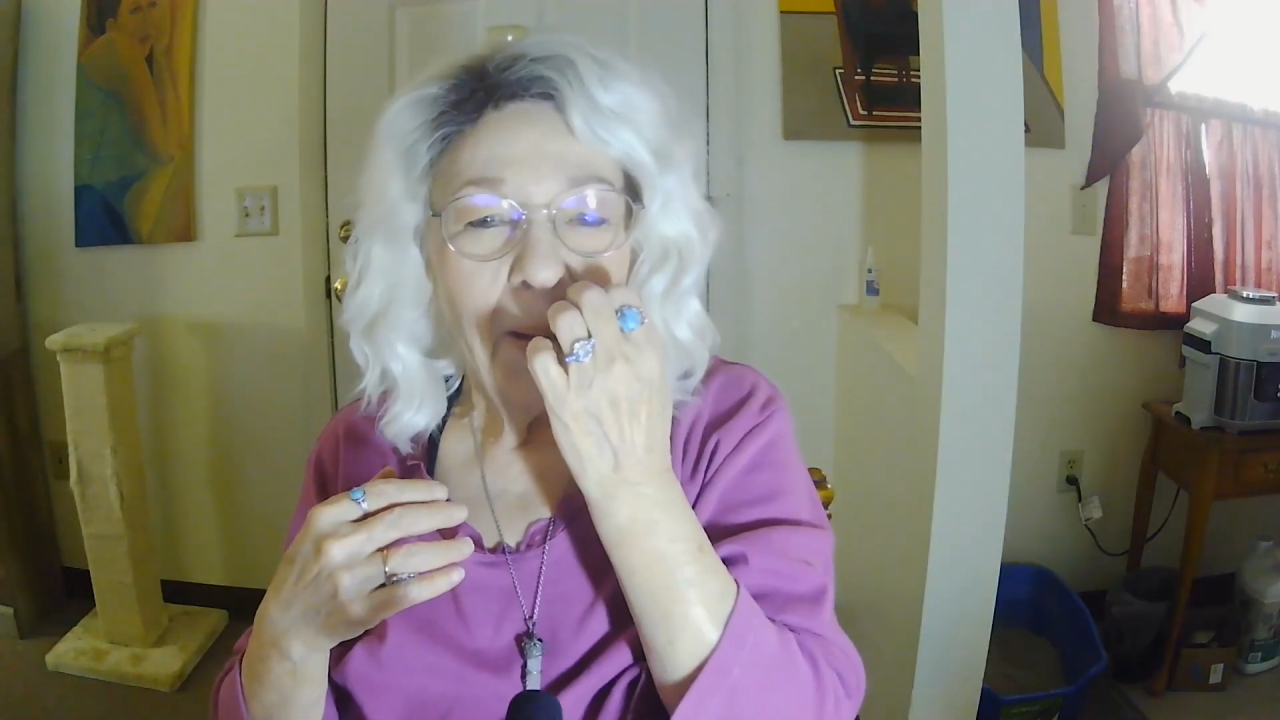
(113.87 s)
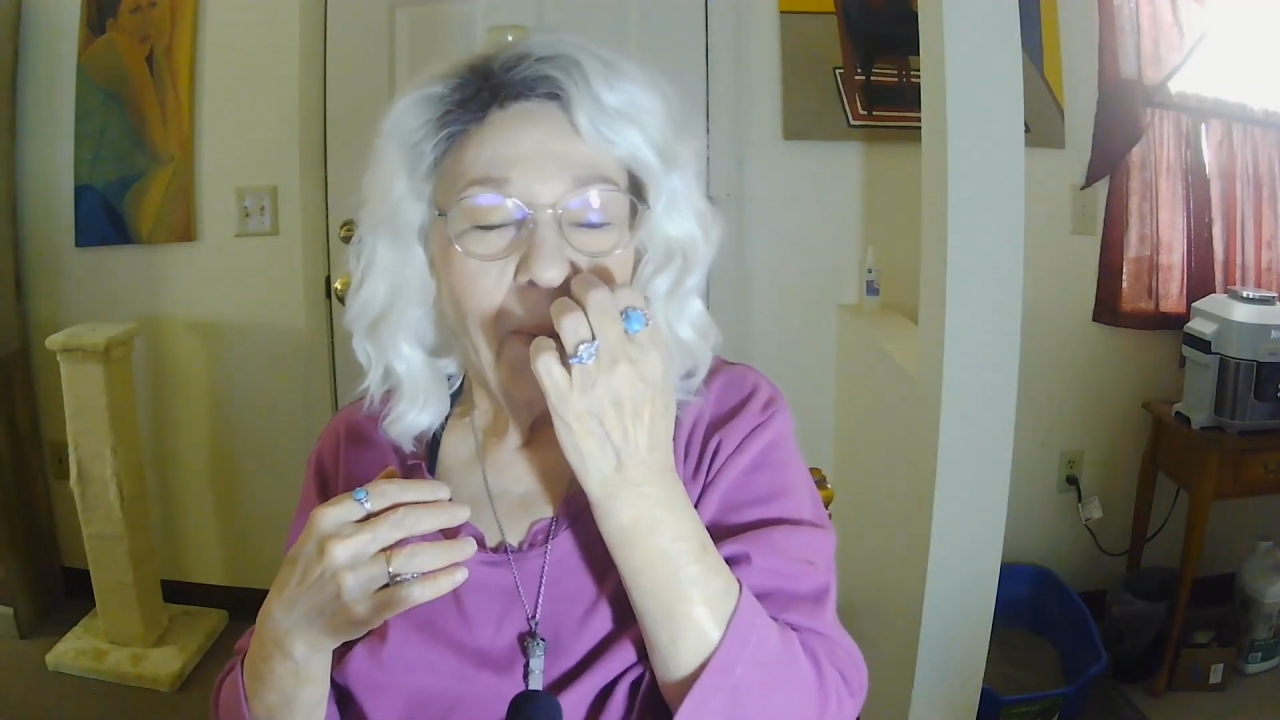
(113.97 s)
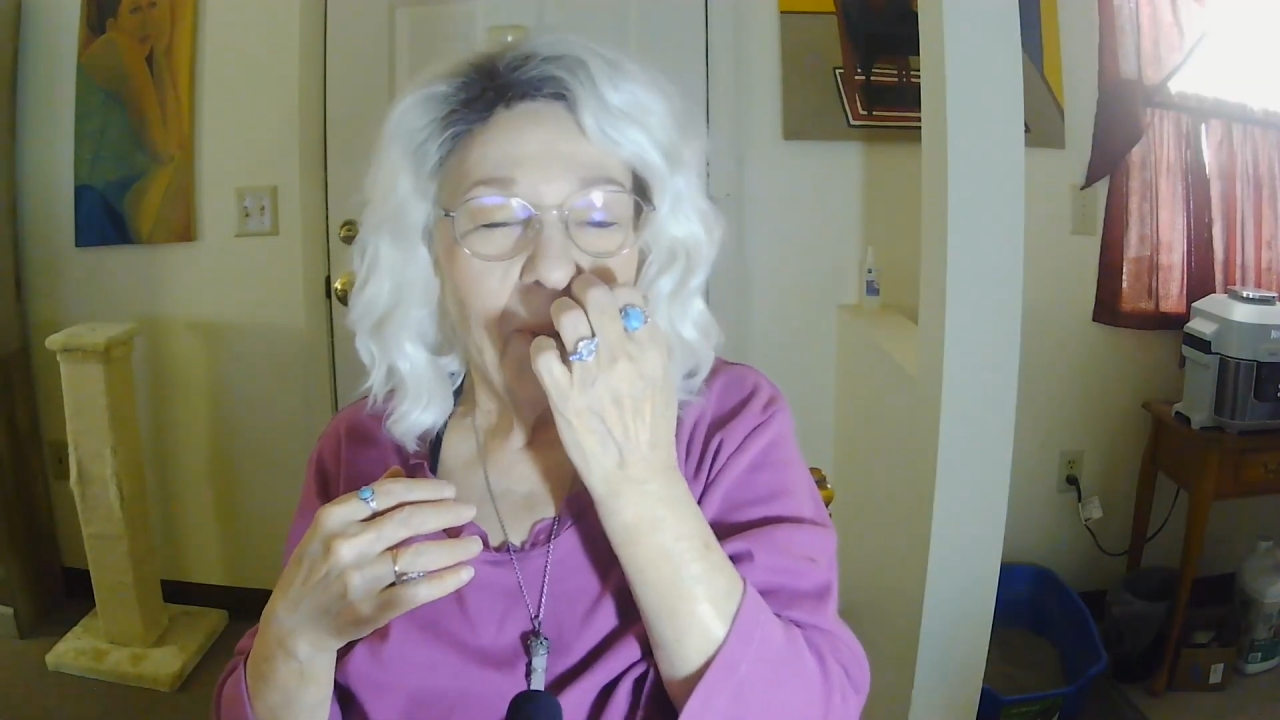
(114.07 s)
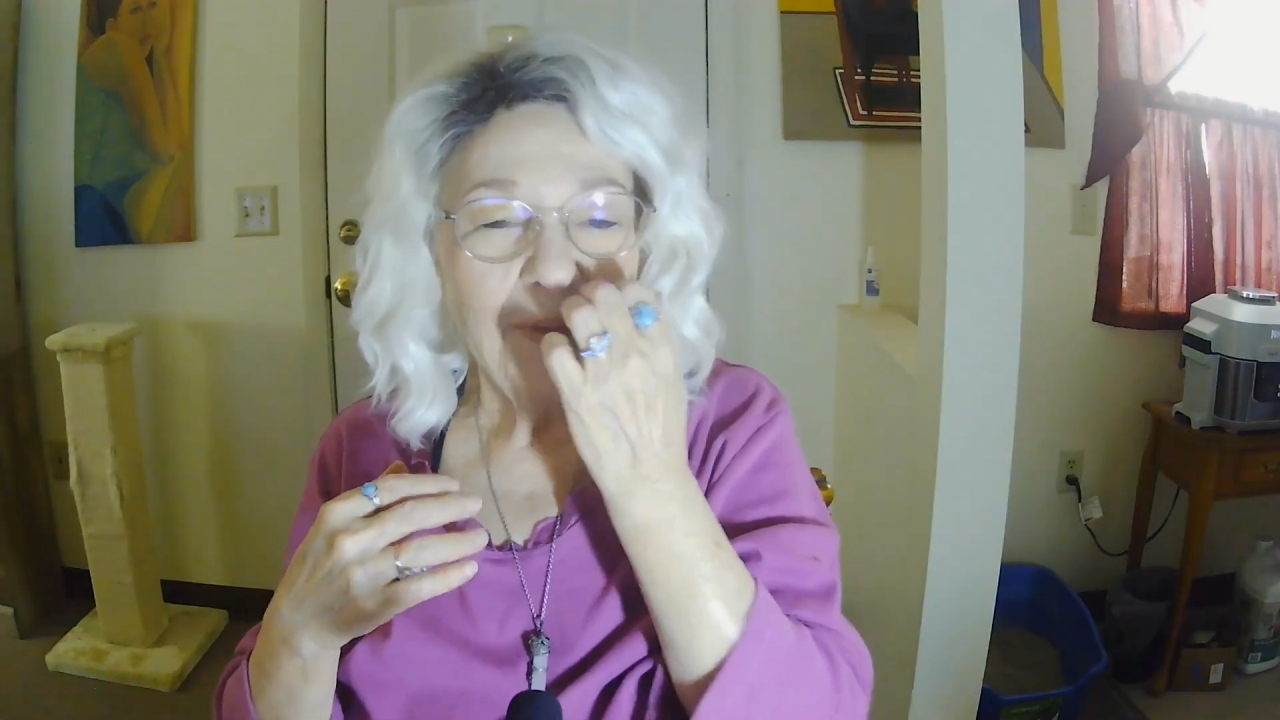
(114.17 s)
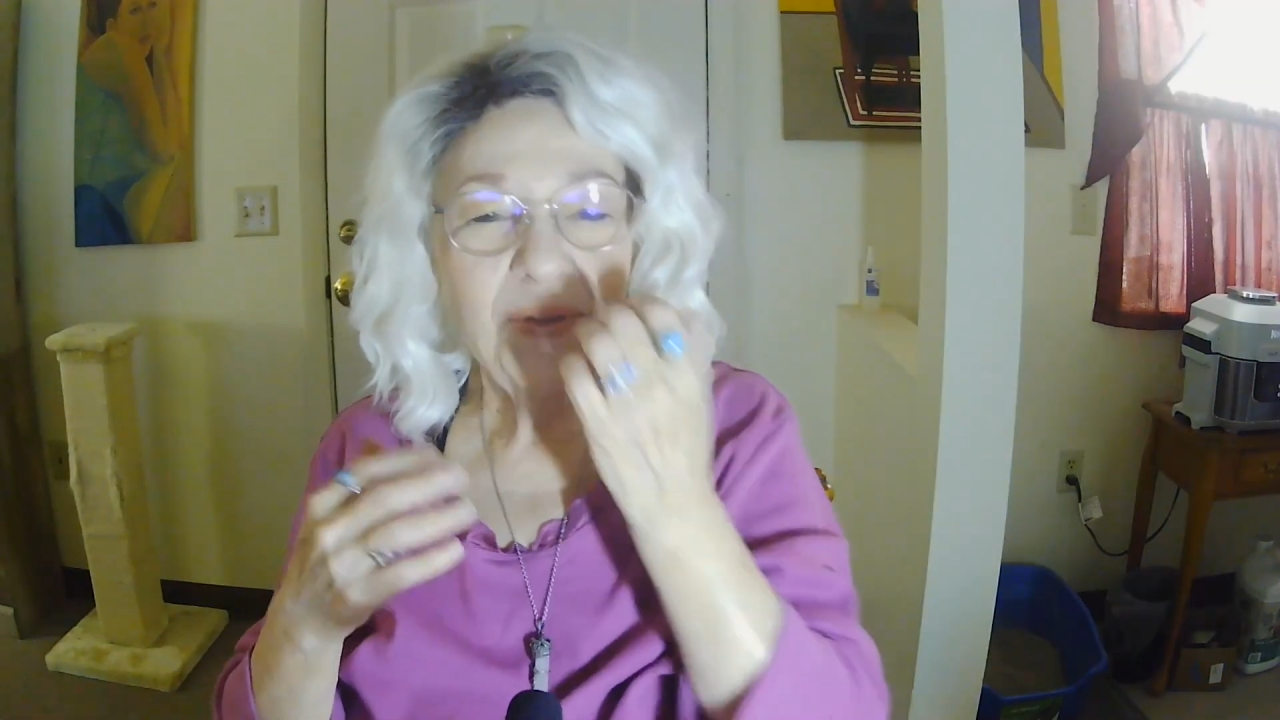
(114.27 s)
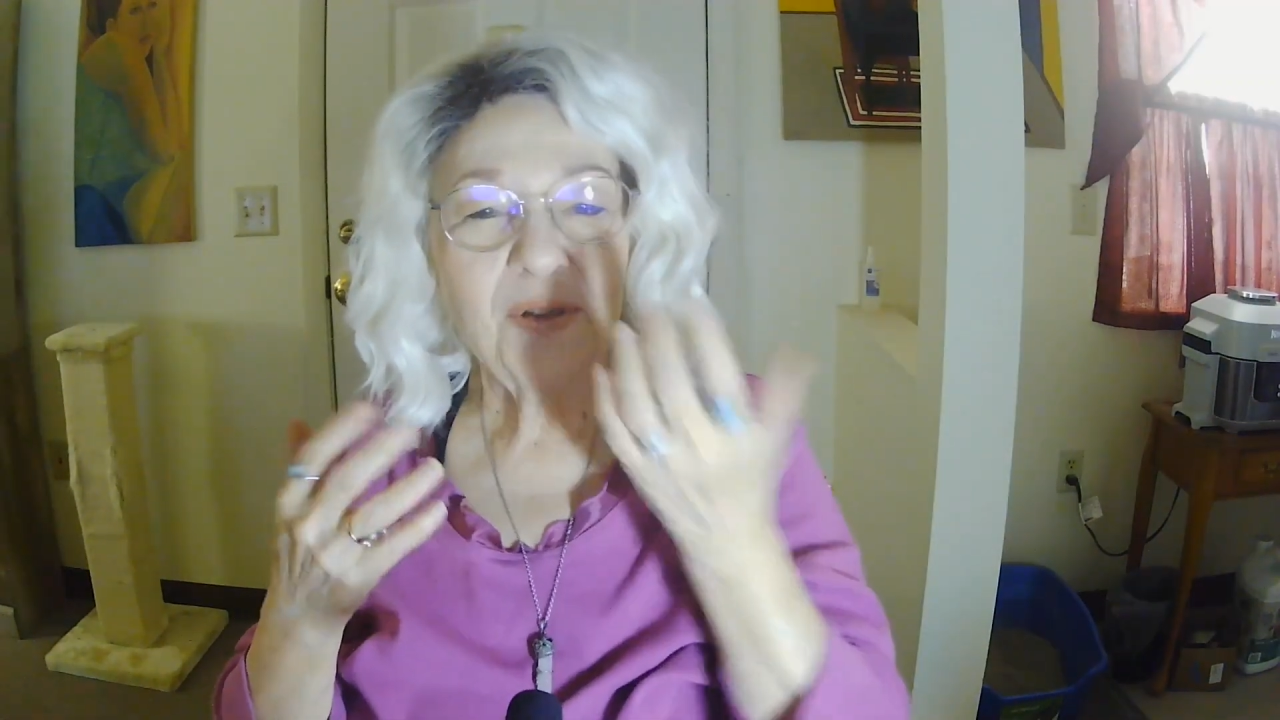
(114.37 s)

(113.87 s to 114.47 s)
Well, I'm so